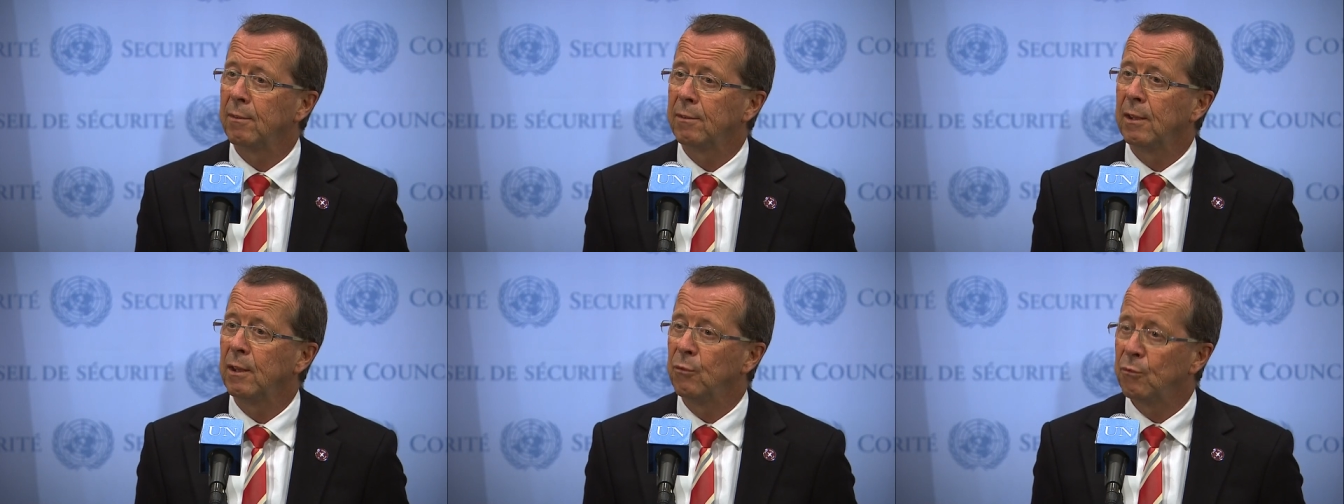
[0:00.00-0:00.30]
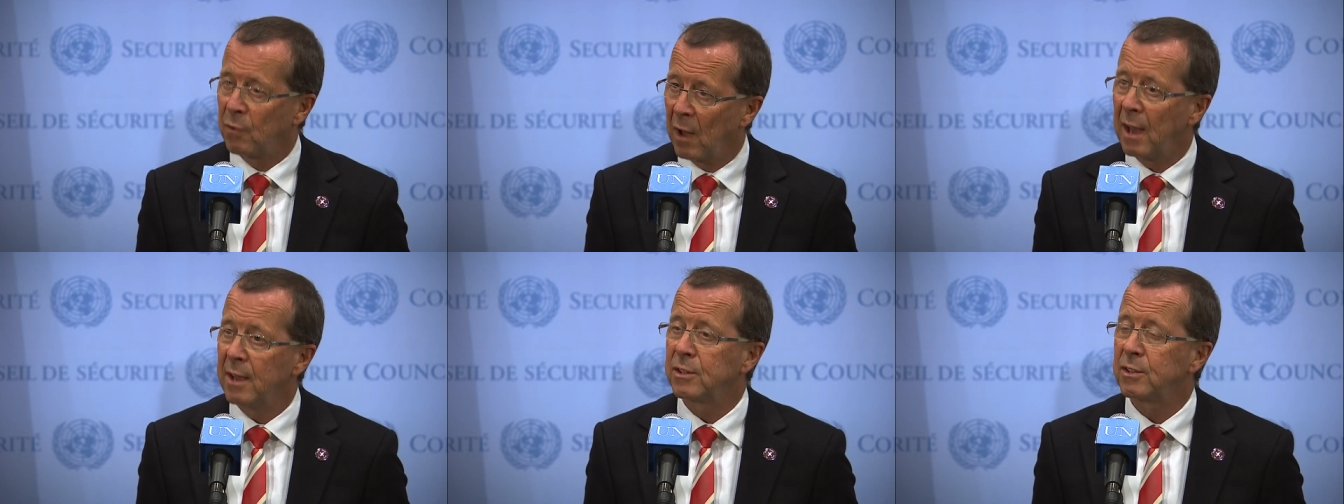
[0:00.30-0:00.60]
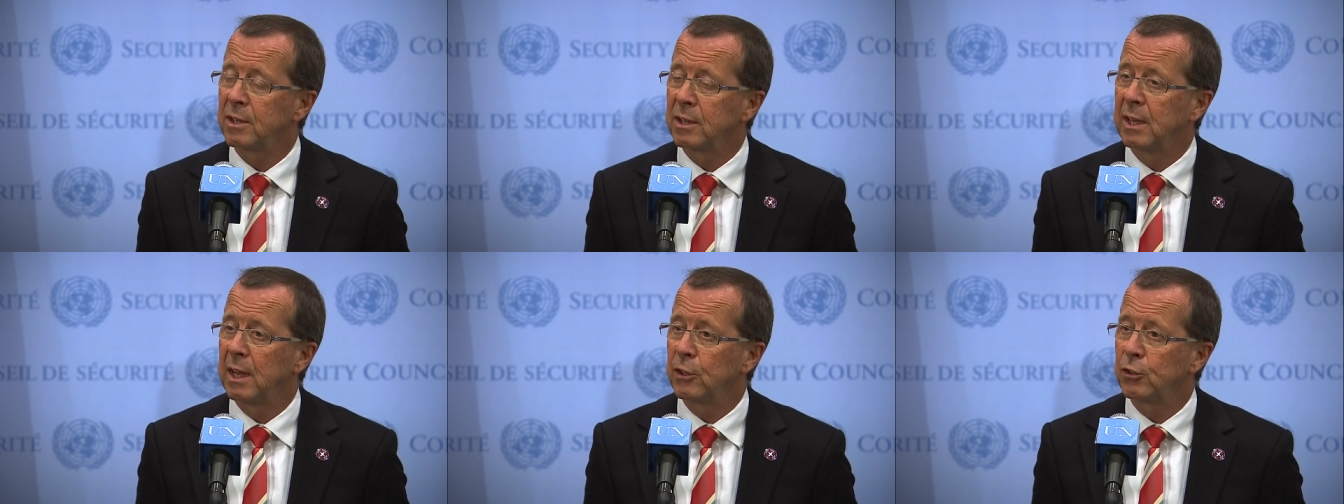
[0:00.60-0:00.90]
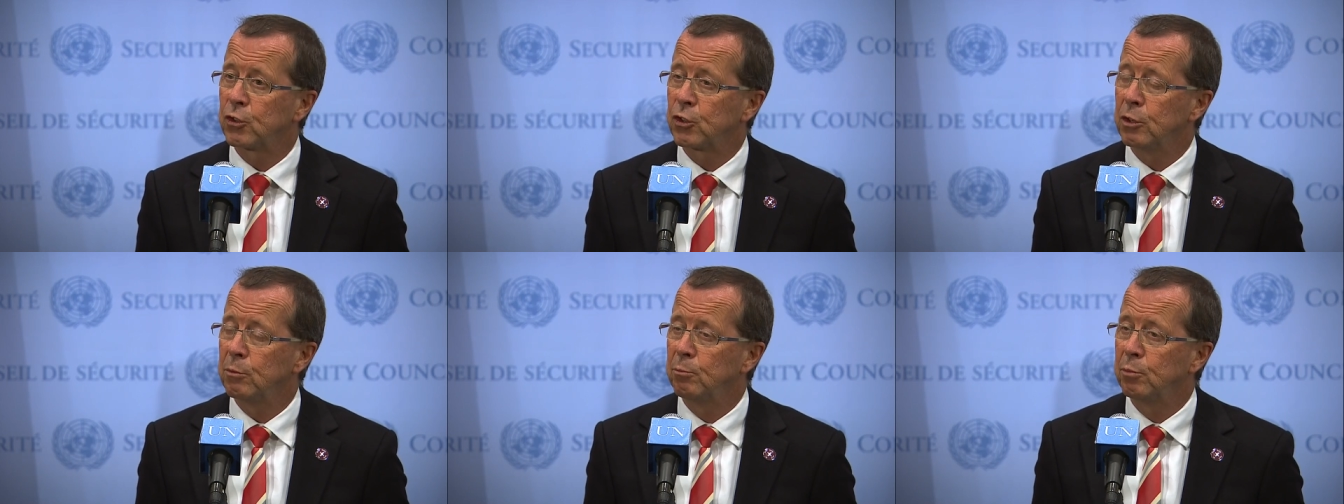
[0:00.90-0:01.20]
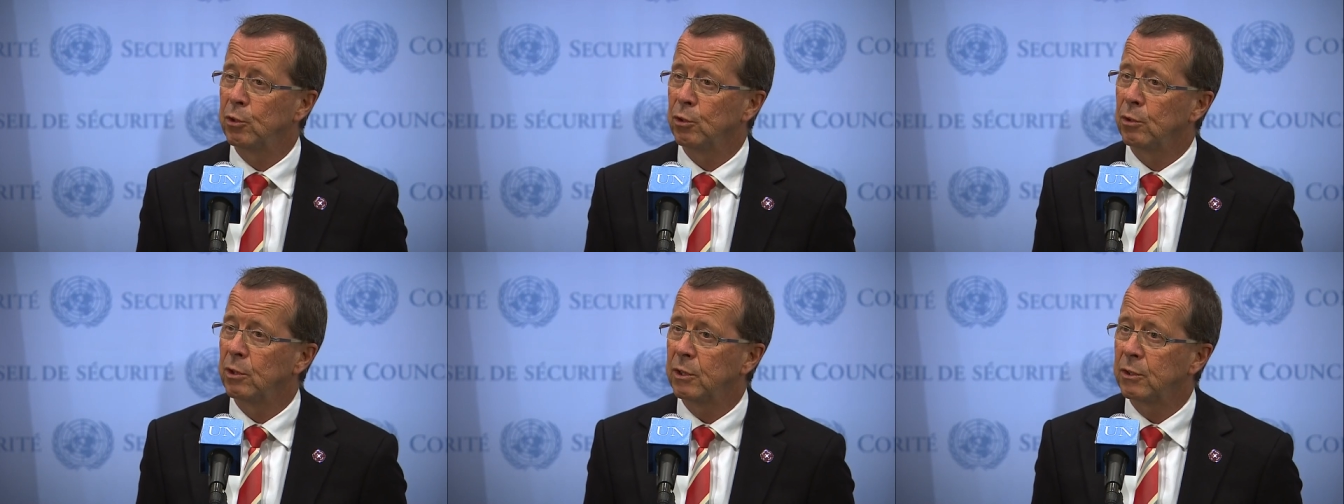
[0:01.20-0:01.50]
the fight against
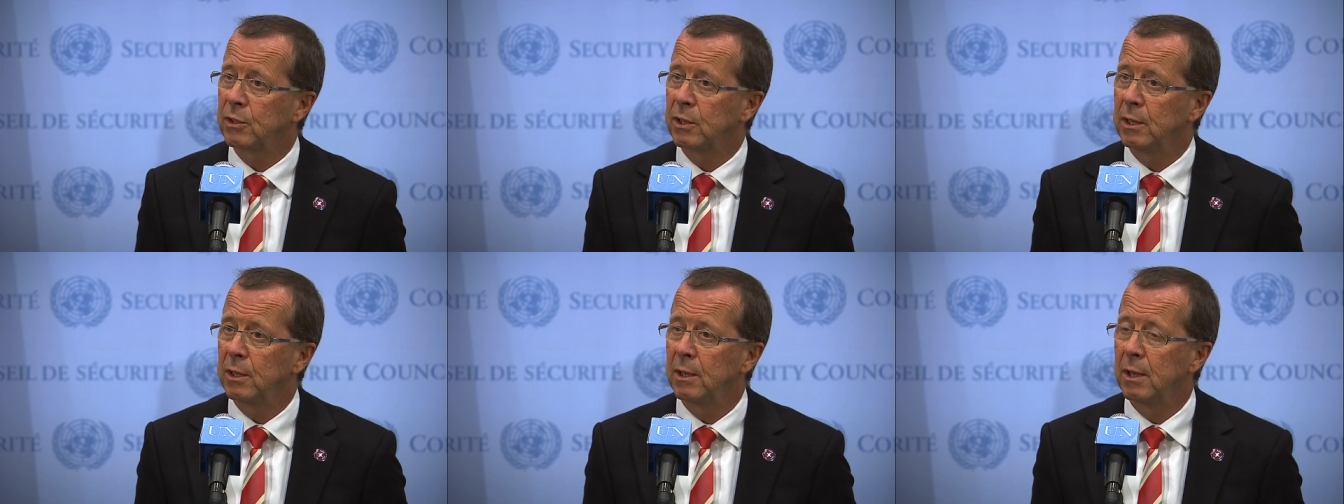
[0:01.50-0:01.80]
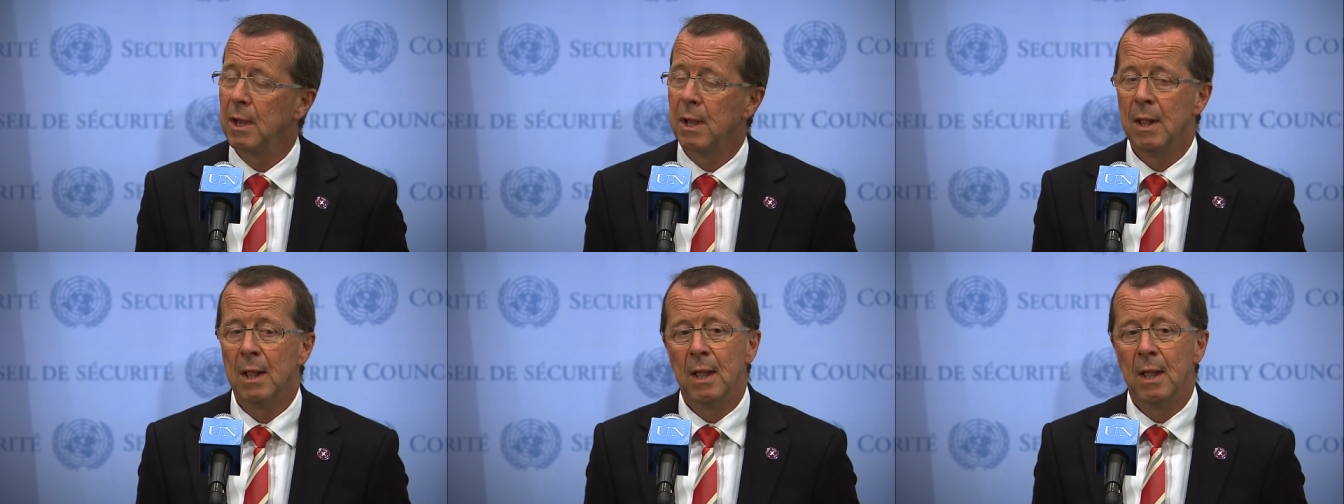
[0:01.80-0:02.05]
impunity.